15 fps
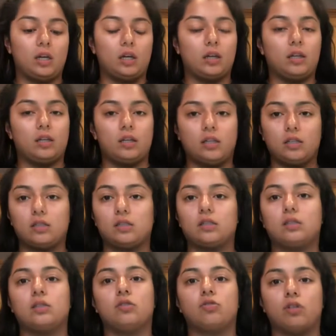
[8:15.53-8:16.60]
This,
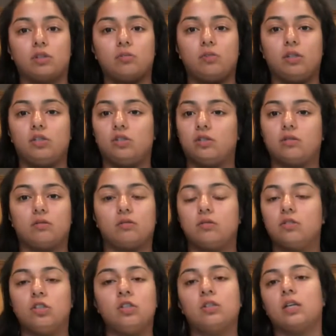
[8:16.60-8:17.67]
trust me, just
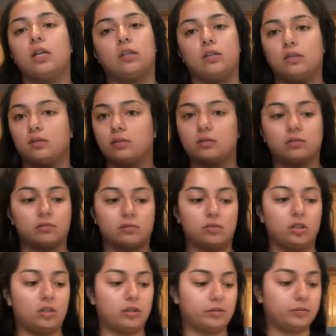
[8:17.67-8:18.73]
get this, you
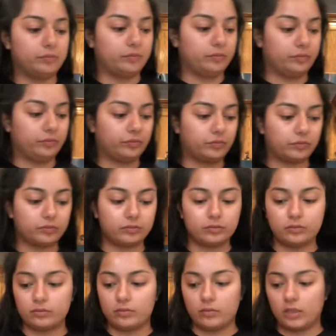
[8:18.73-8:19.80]
know,
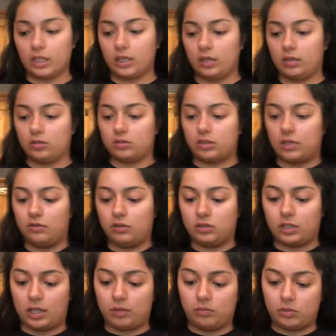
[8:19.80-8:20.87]
it'll save you
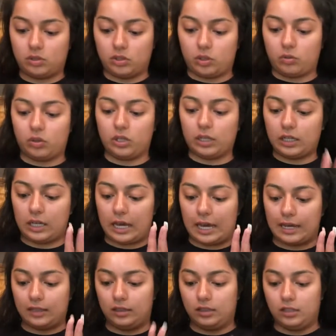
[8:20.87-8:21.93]
time. So we're gonna add
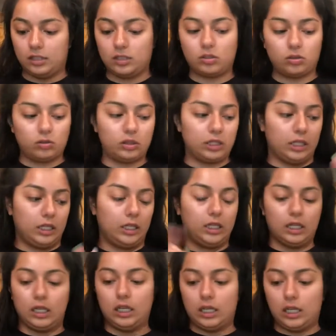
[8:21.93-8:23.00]
this whole thing
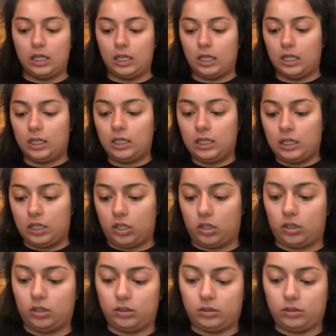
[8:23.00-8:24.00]
in here.